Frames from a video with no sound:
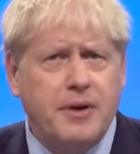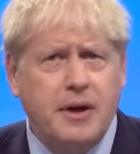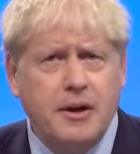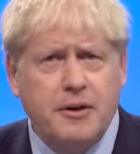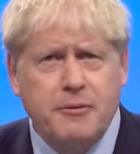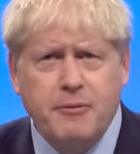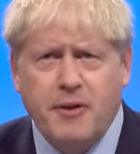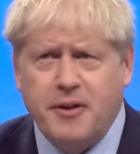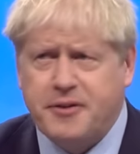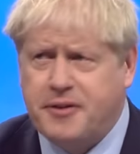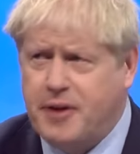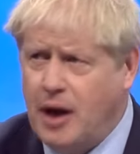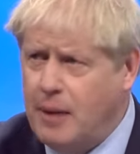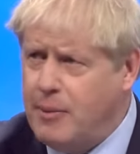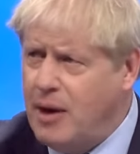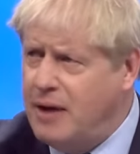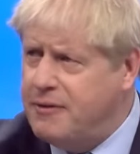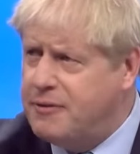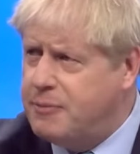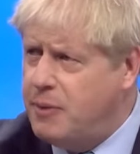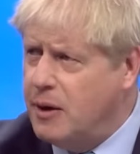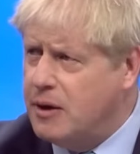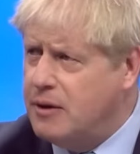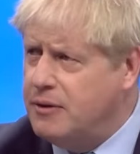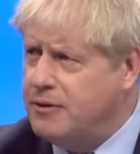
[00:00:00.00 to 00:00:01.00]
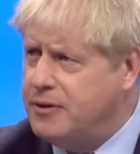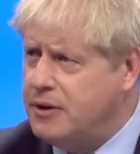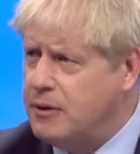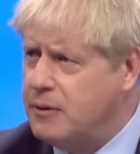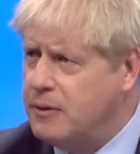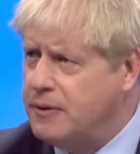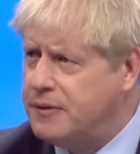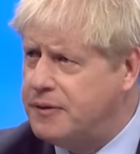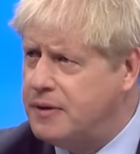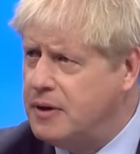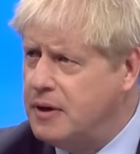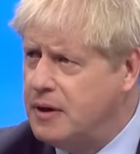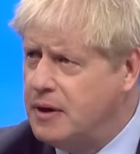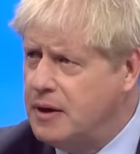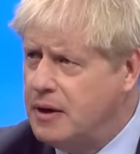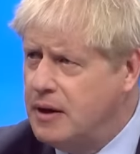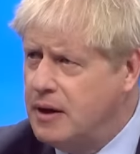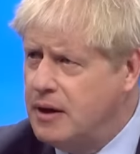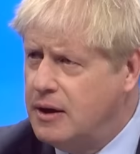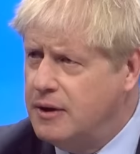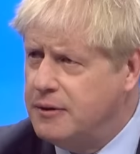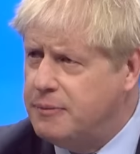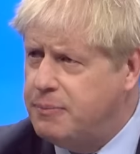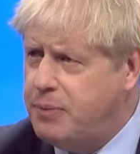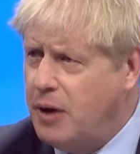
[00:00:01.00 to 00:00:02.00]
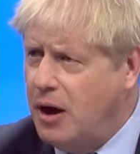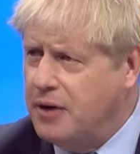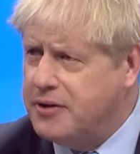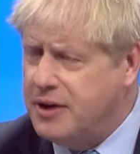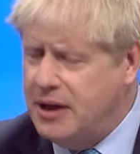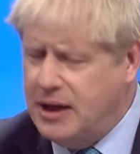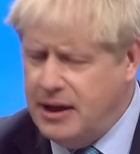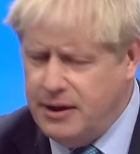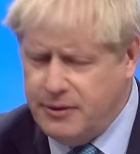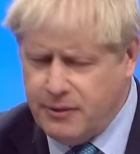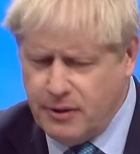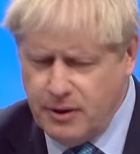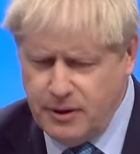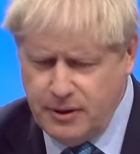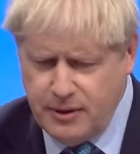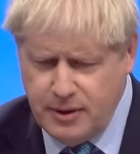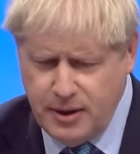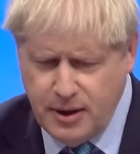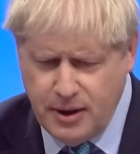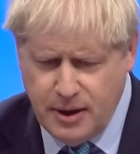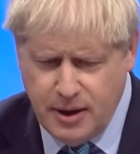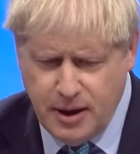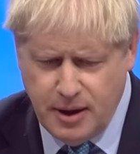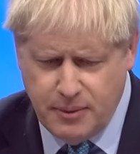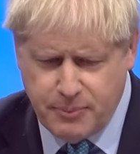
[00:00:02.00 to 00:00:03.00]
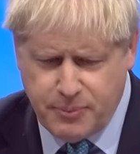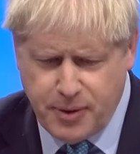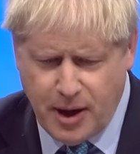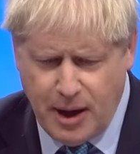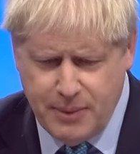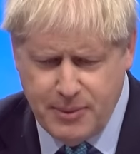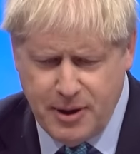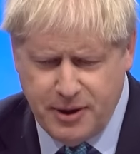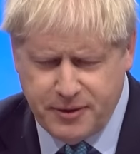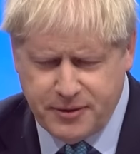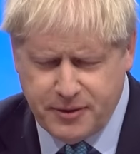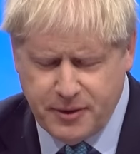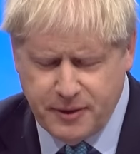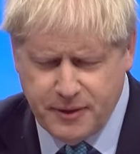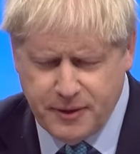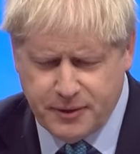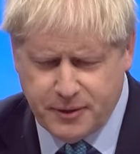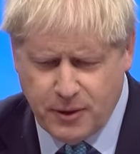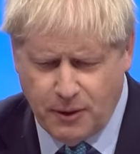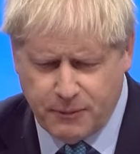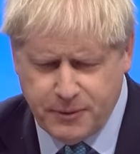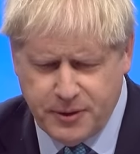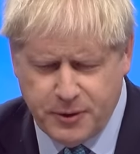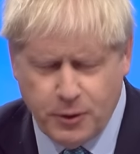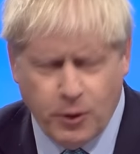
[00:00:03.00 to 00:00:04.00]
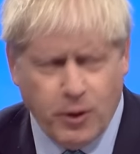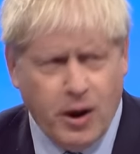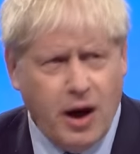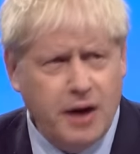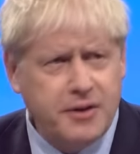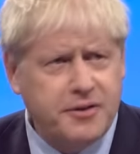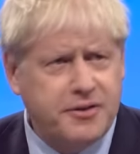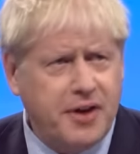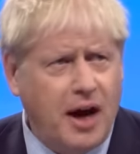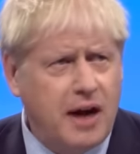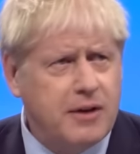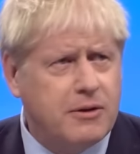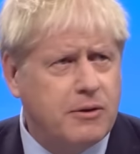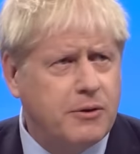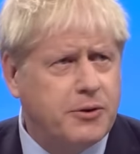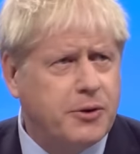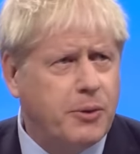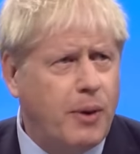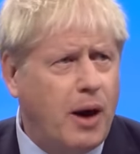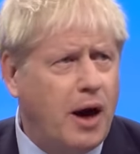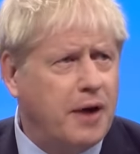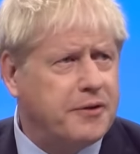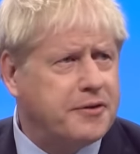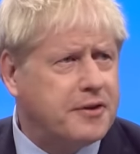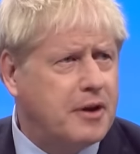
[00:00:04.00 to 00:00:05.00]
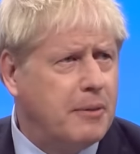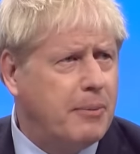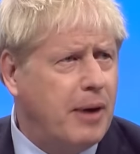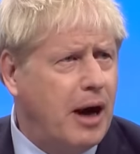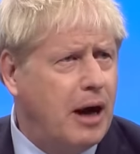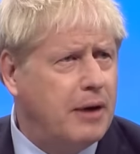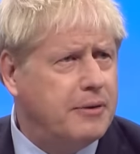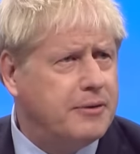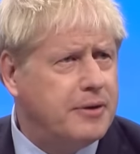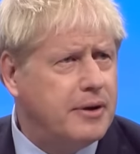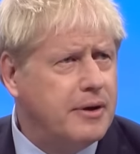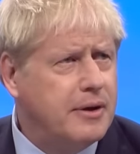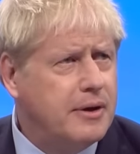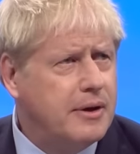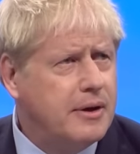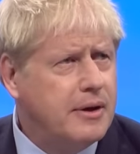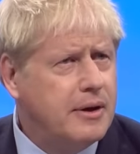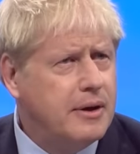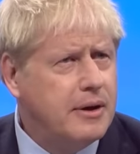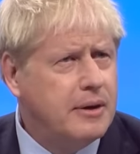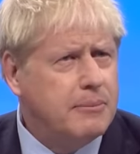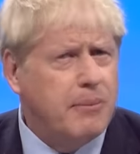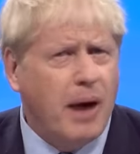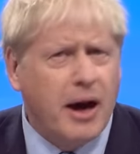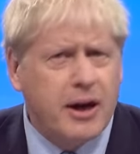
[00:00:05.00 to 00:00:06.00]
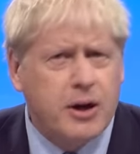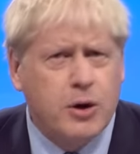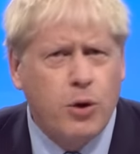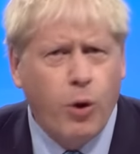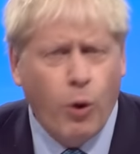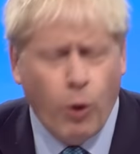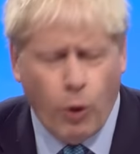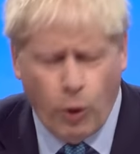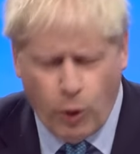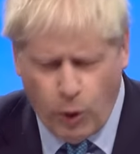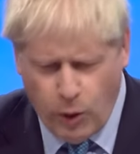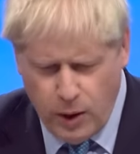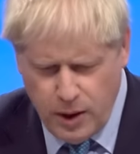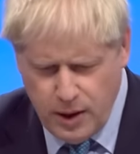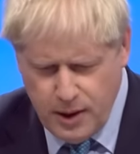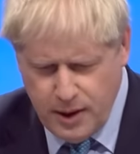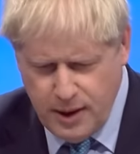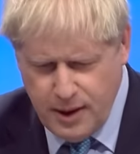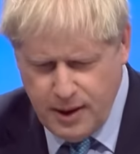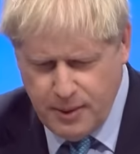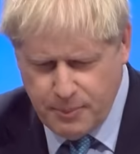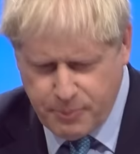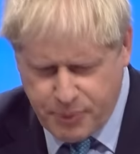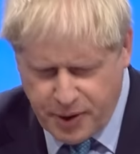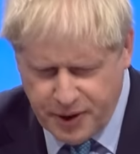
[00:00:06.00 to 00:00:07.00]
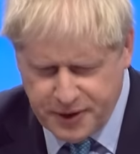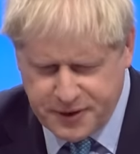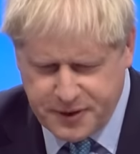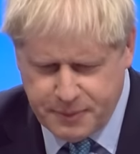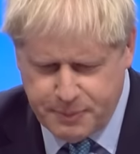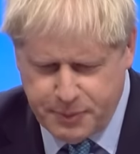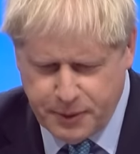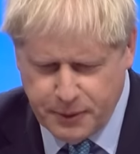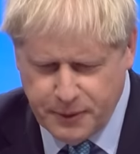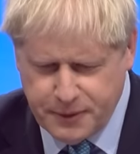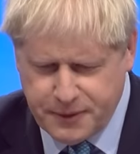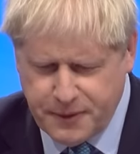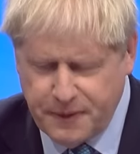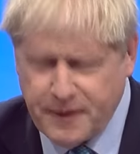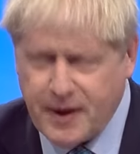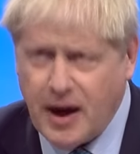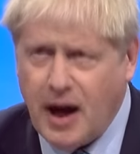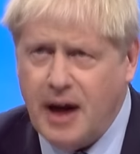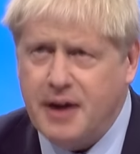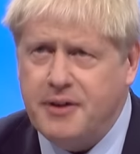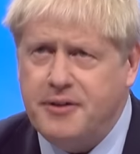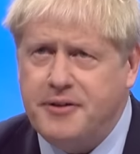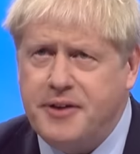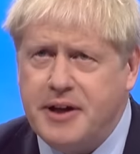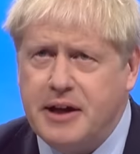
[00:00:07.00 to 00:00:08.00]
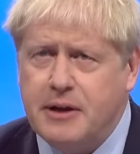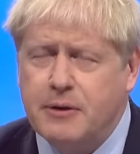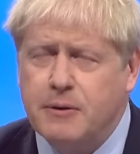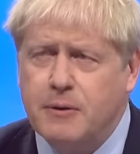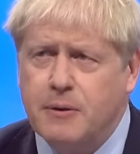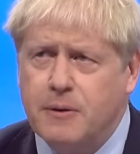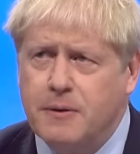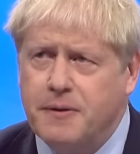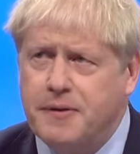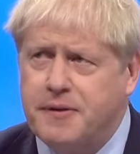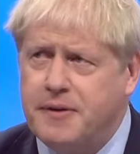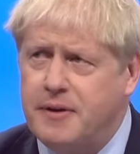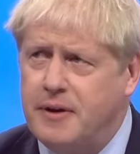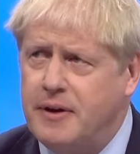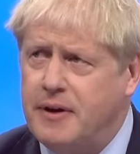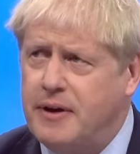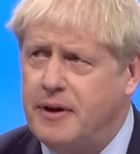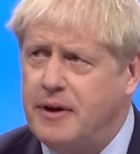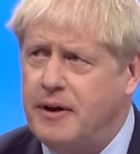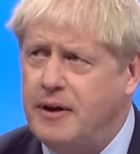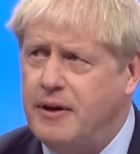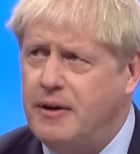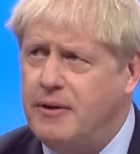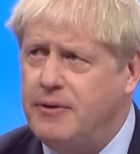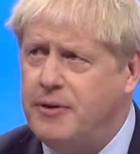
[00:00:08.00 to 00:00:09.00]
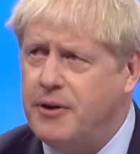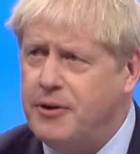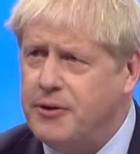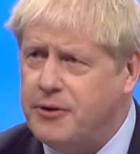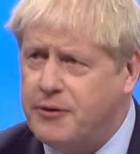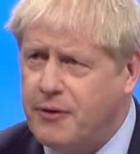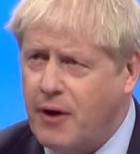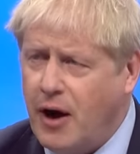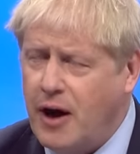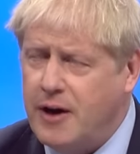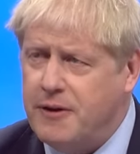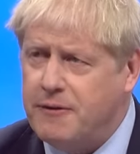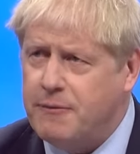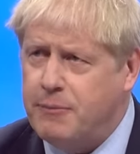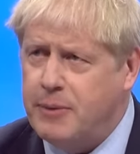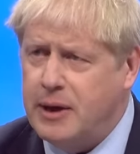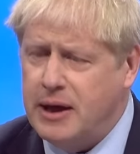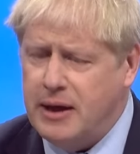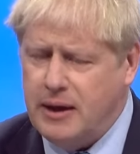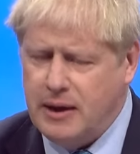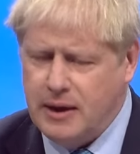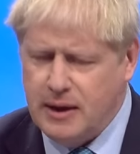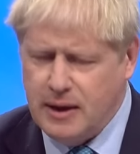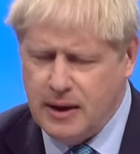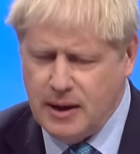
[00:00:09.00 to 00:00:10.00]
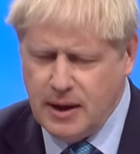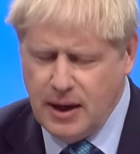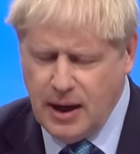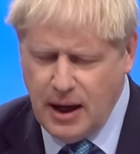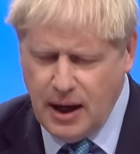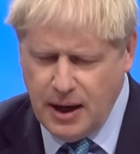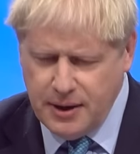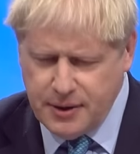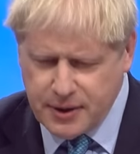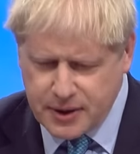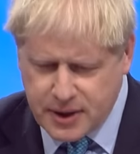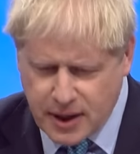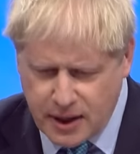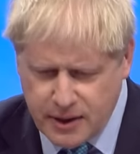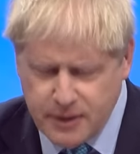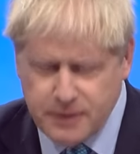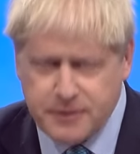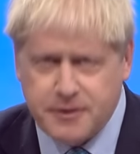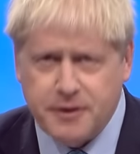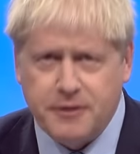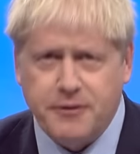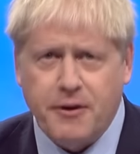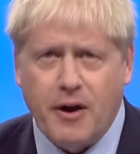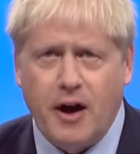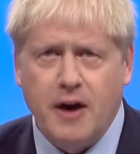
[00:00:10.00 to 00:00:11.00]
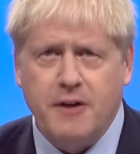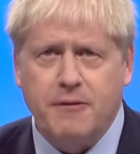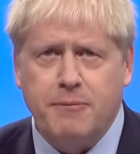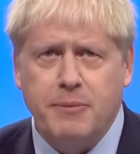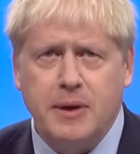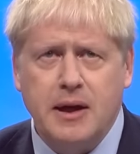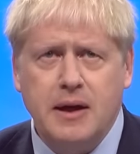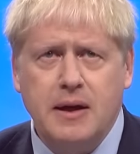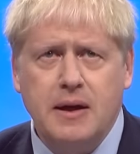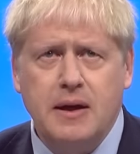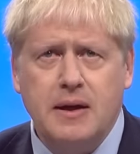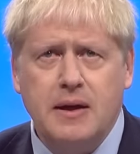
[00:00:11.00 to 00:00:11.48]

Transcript: It's the first time I've spoken to you as, as party leader and, and Prime Minister at this conference. You're entitled to ask about my core principles and the ideals that drive me and are going to drive me